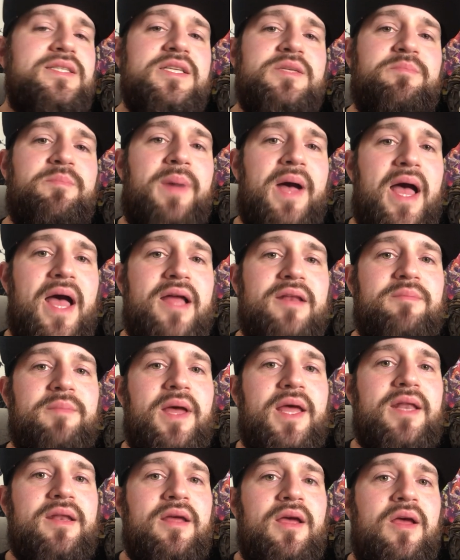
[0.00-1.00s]
bad,
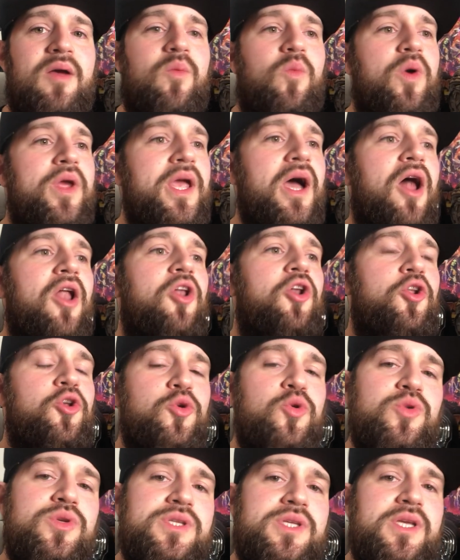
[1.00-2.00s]
man. We are
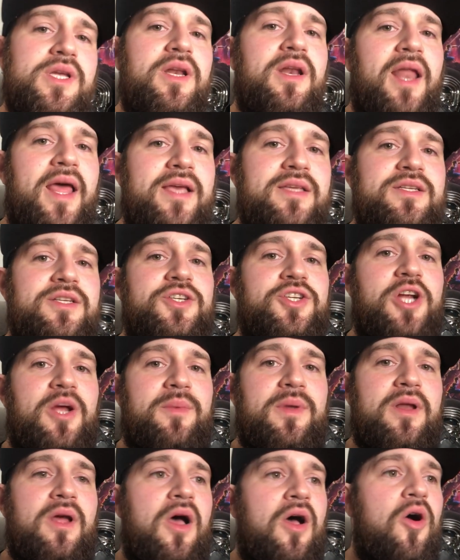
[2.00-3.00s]
losing, ladies and
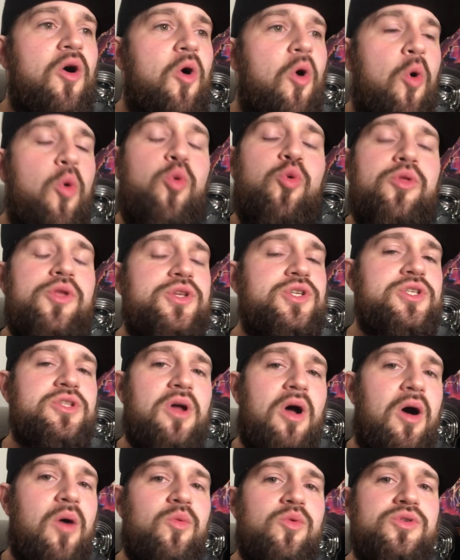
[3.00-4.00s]
gentlemen, all the
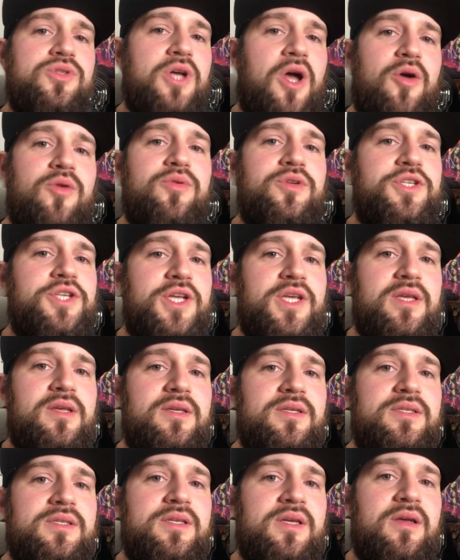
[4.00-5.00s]
Star Wars
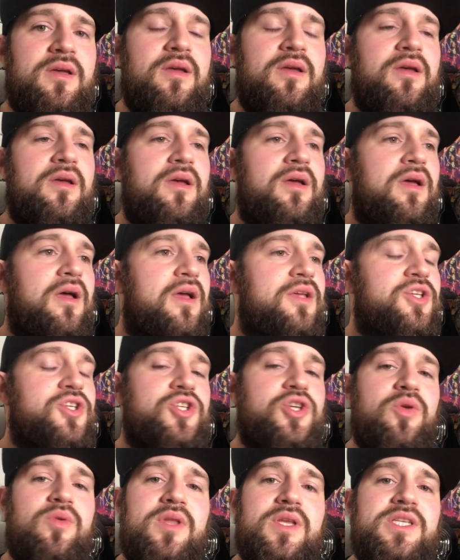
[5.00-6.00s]
OGs.
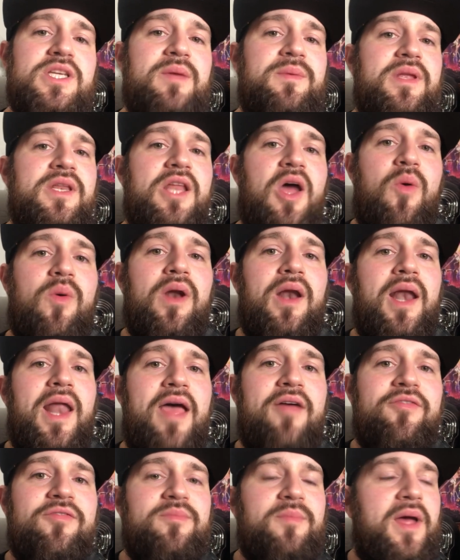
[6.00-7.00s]
Soon there's gonna be no one
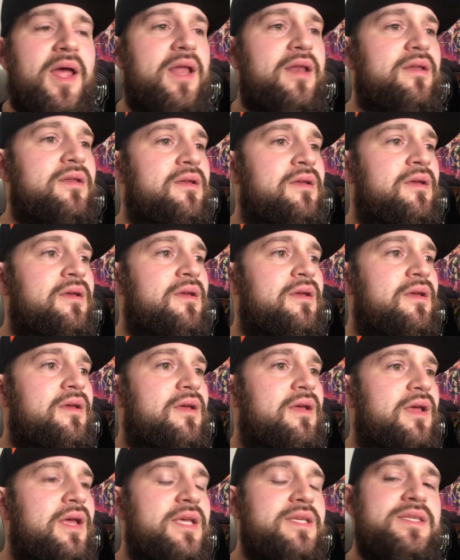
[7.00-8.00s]
left, man.
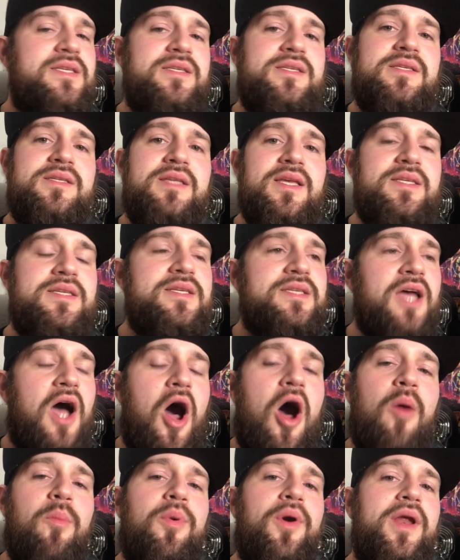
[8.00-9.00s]
This is
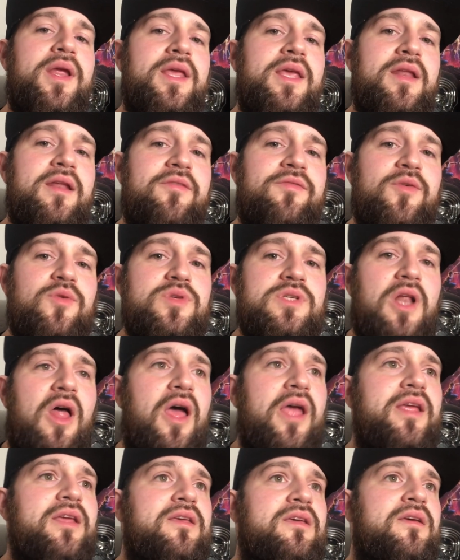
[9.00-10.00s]
heartbreaking. It feels
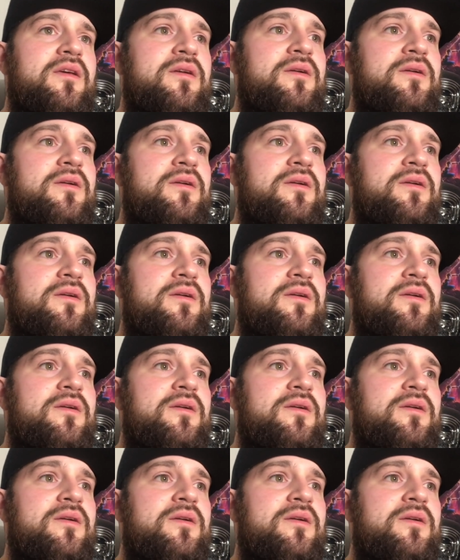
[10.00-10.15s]
like,